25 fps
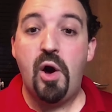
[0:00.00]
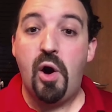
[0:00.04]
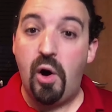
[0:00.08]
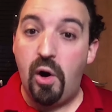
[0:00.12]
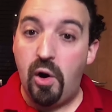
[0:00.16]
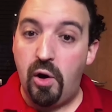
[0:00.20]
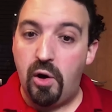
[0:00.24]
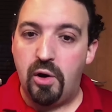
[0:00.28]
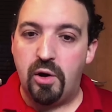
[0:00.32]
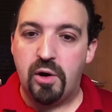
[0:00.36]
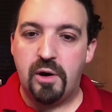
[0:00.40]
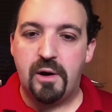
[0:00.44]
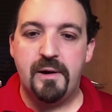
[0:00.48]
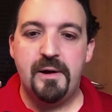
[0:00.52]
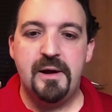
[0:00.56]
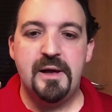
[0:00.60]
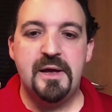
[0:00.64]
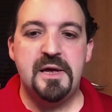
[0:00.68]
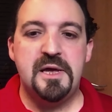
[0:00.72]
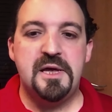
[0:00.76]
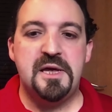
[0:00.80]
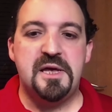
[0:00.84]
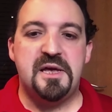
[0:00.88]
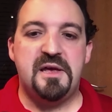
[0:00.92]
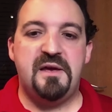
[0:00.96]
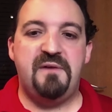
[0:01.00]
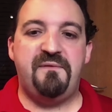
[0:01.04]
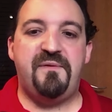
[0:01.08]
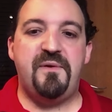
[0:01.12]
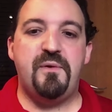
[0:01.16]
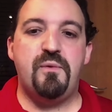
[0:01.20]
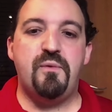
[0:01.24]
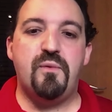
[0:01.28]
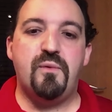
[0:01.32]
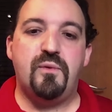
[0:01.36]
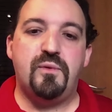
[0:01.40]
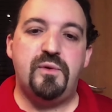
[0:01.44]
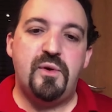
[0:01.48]
Or if
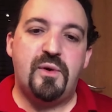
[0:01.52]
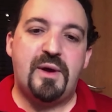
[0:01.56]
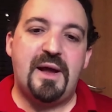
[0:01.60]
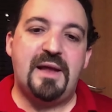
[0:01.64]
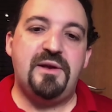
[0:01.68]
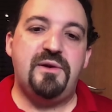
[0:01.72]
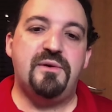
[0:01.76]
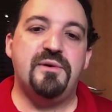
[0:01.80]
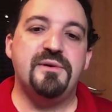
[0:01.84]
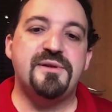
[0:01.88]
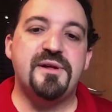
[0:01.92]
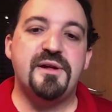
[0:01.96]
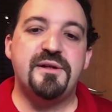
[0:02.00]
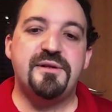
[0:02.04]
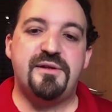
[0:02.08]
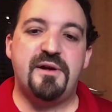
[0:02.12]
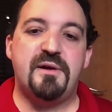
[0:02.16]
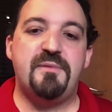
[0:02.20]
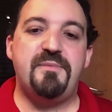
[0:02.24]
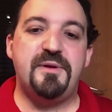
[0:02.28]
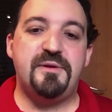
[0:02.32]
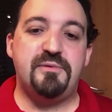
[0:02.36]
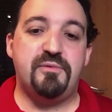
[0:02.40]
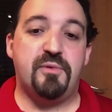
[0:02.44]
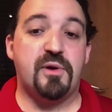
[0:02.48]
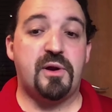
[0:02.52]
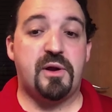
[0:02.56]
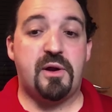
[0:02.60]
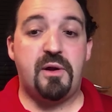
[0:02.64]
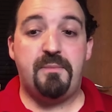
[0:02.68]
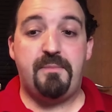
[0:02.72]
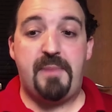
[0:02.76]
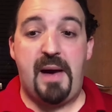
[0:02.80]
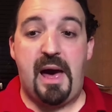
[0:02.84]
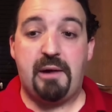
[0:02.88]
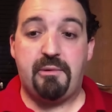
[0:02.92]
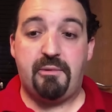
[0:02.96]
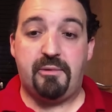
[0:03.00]
you can use Service Worker
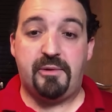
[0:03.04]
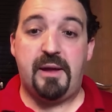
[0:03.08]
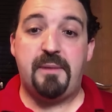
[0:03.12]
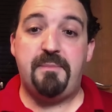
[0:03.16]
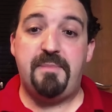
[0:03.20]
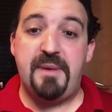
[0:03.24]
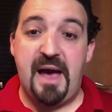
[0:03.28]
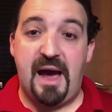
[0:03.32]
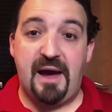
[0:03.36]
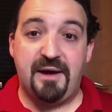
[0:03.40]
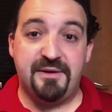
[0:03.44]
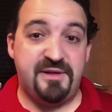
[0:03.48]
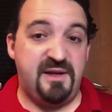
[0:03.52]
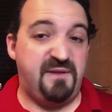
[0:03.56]
background APIs.